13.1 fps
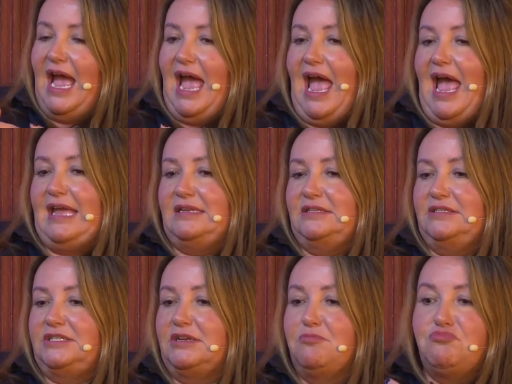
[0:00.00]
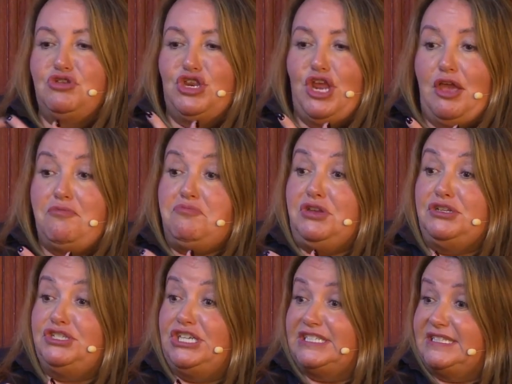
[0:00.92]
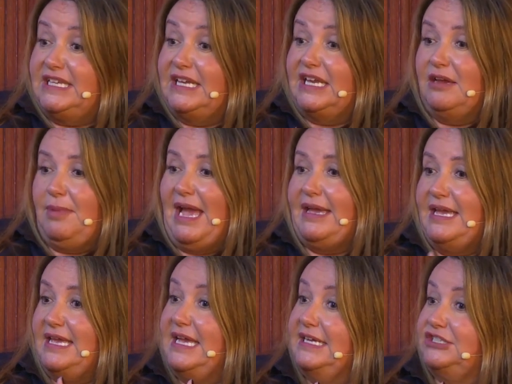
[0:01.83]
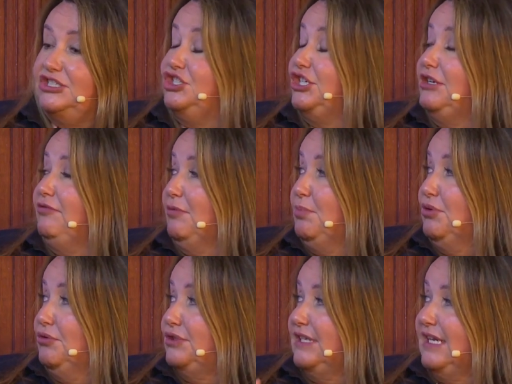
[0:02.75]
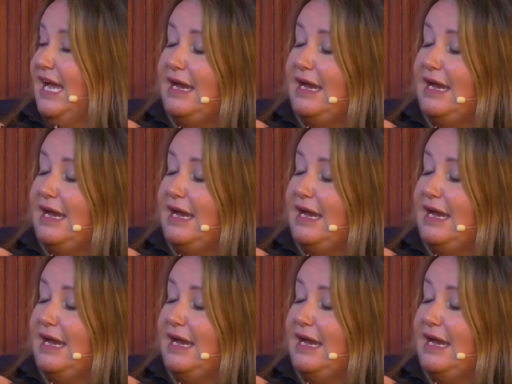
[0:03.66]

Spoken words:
And, you know, you just think about ESG reporting,